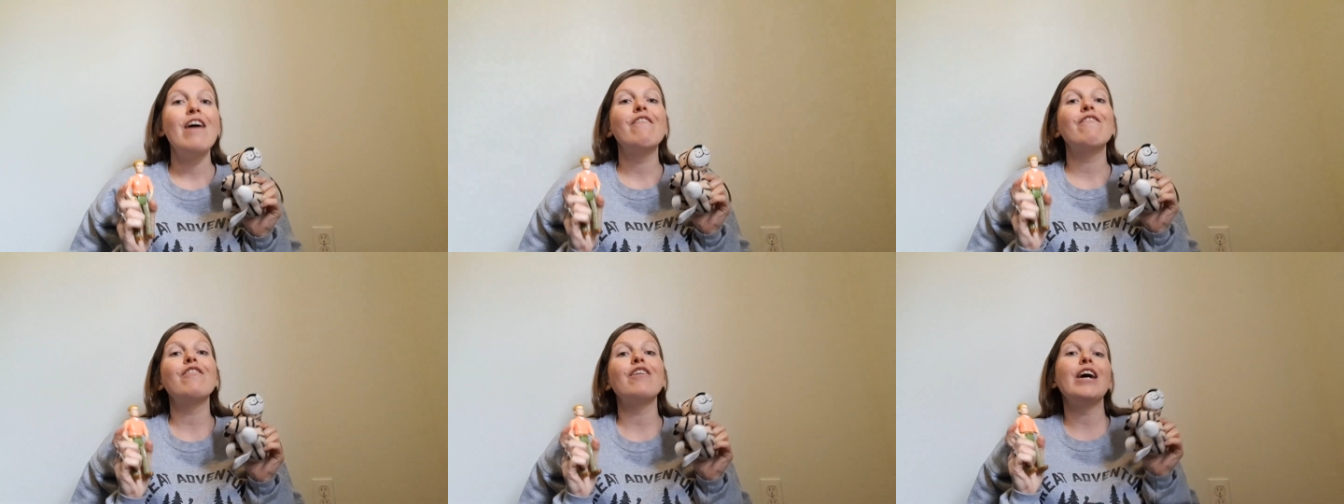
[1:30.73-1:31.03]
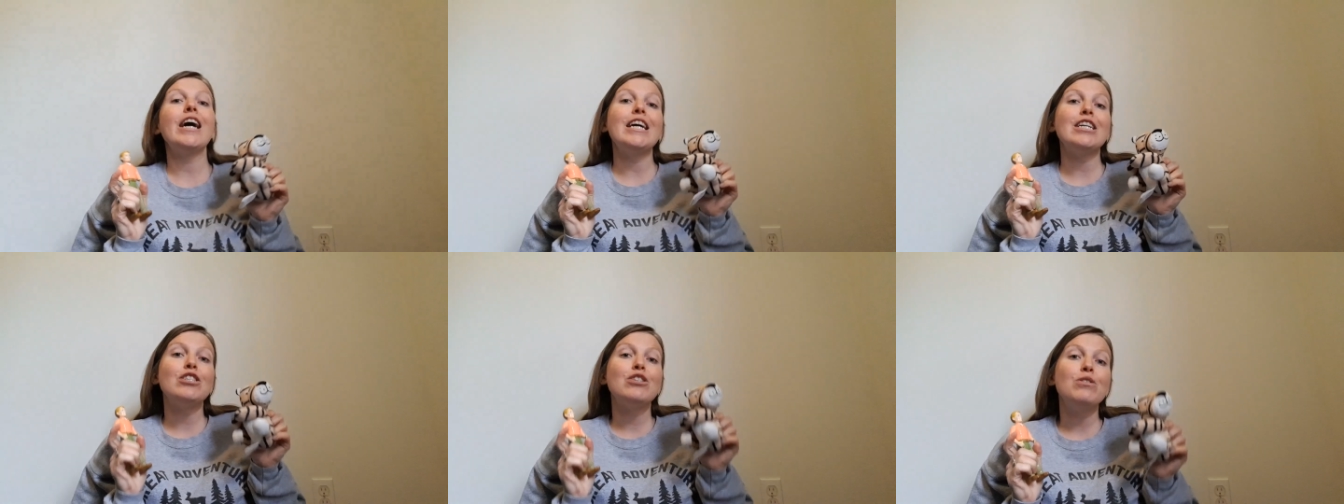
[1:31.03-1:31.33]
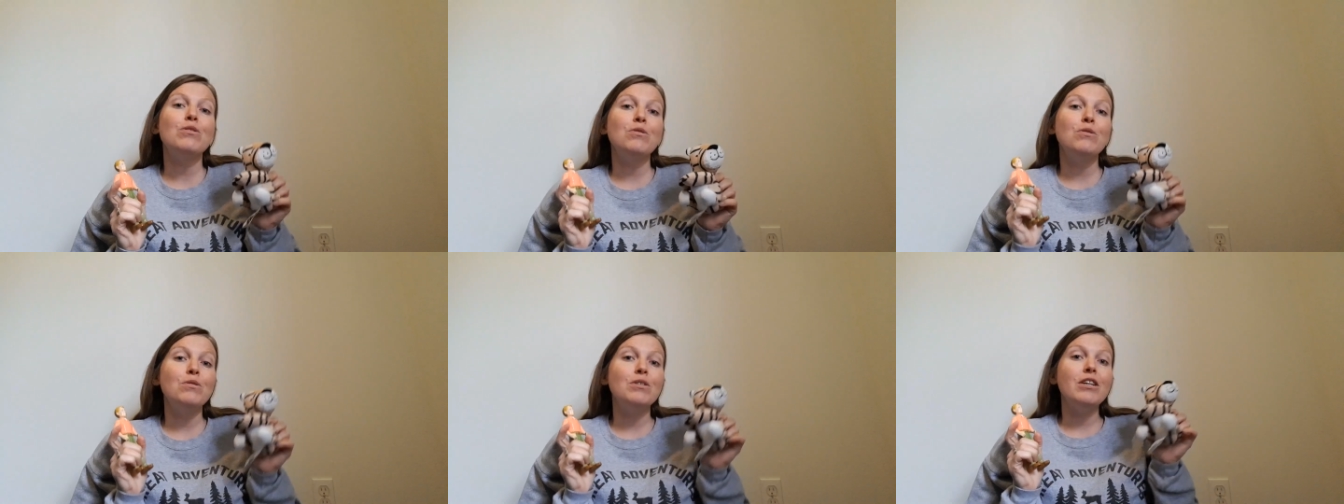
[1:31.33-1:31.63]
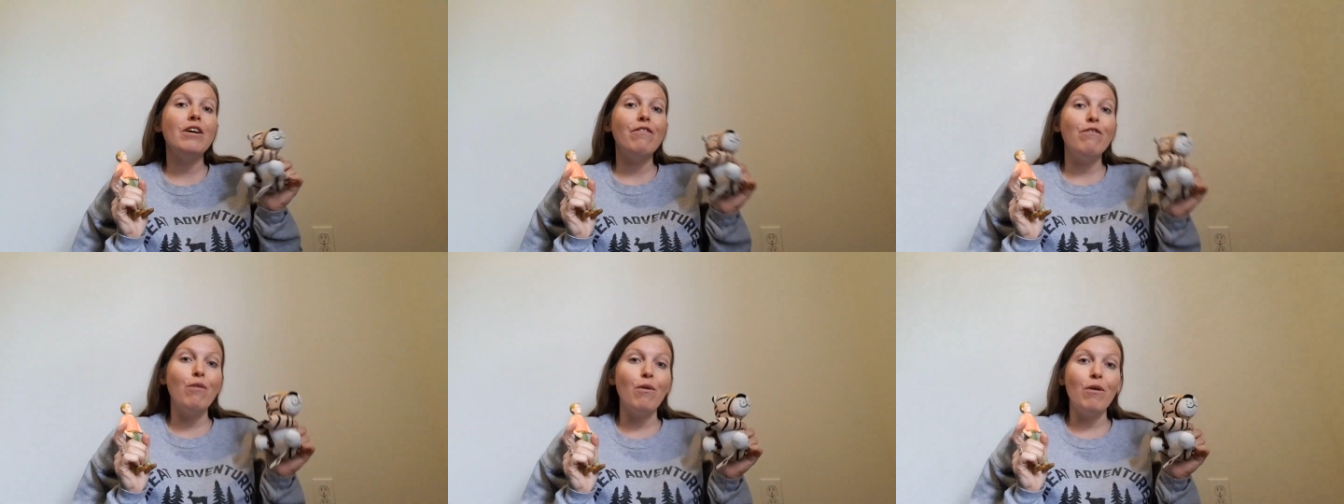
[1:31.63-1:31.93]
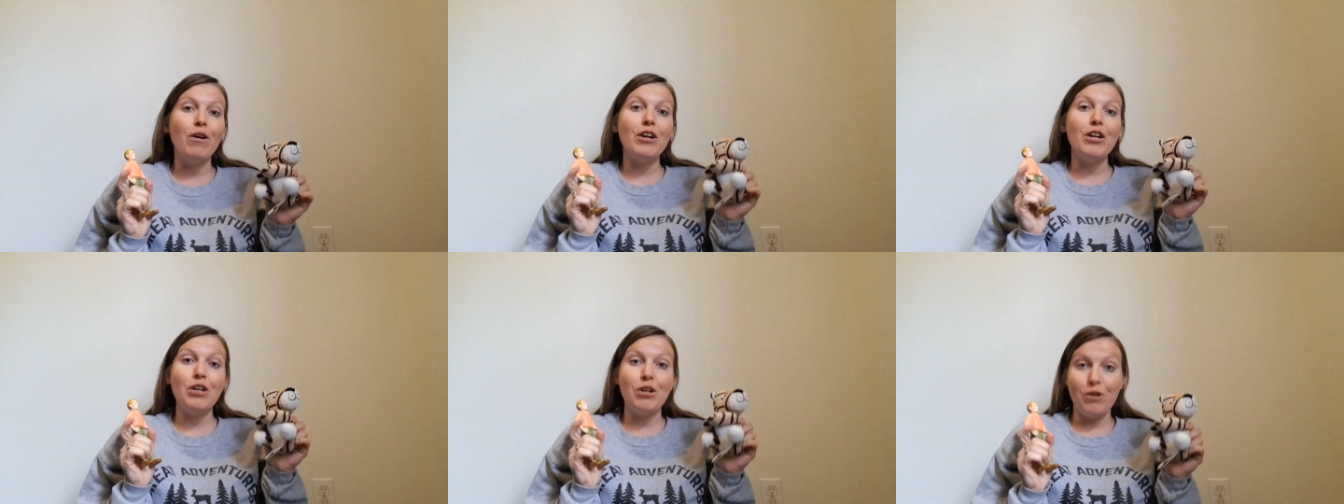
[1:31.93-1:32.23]
For a 2 to
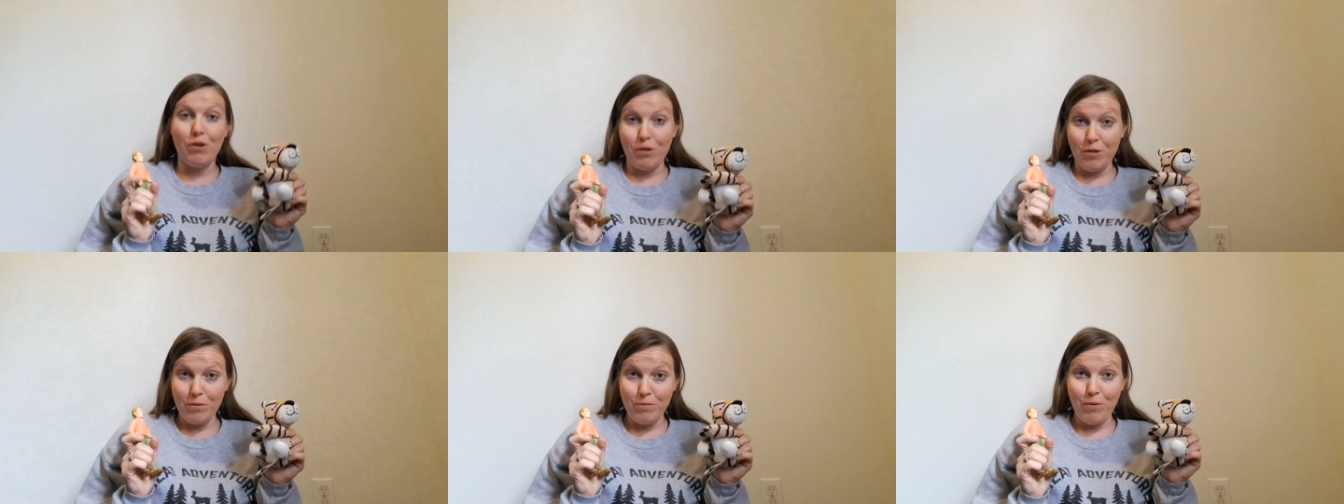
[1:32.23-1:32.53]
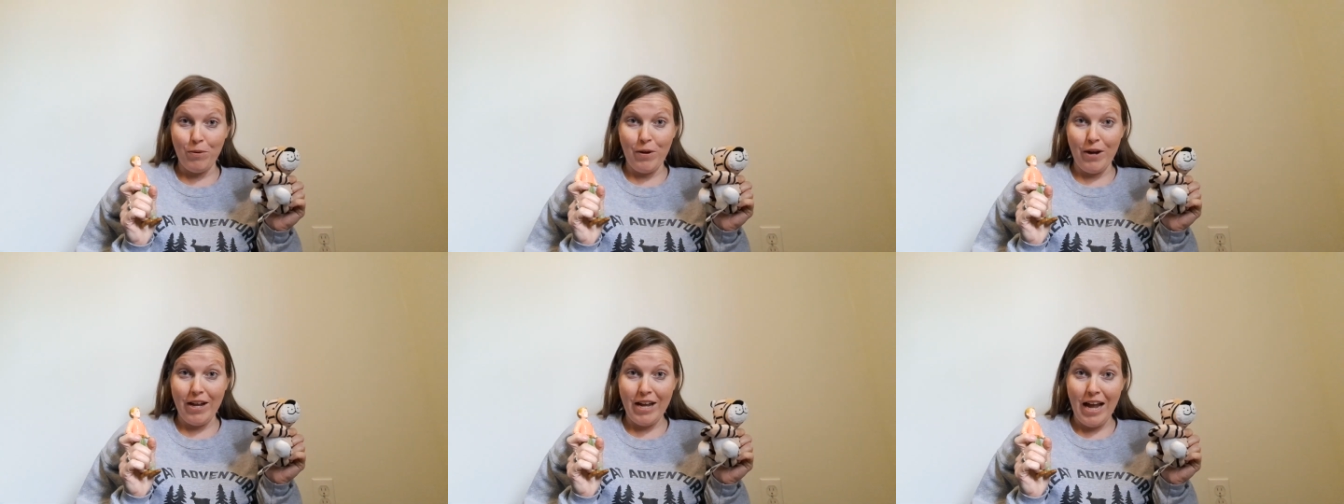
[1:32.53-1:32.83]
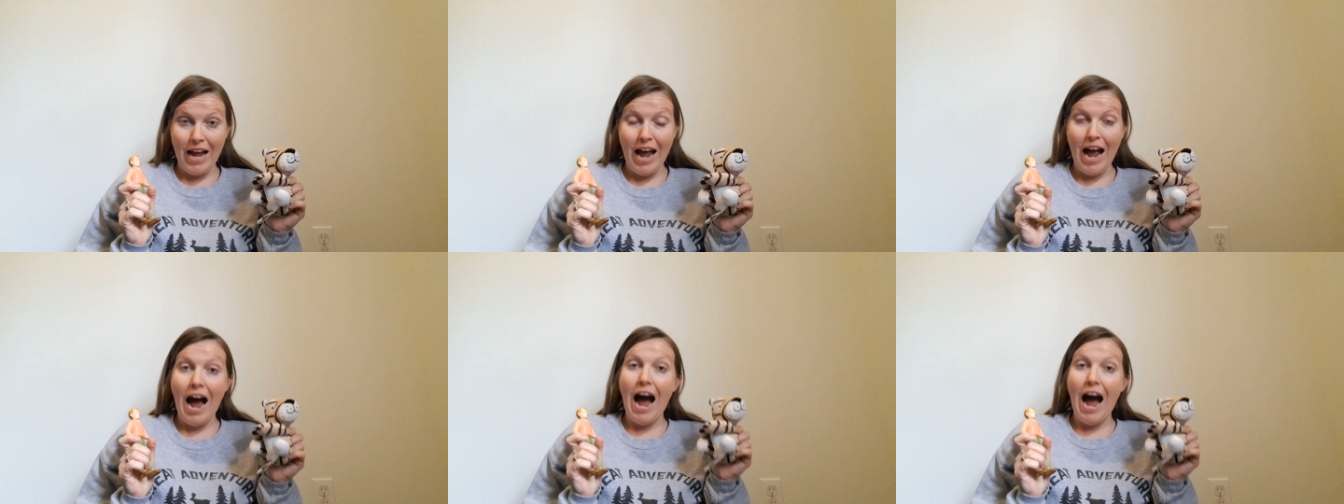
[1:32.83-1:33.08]
4-year-old boy,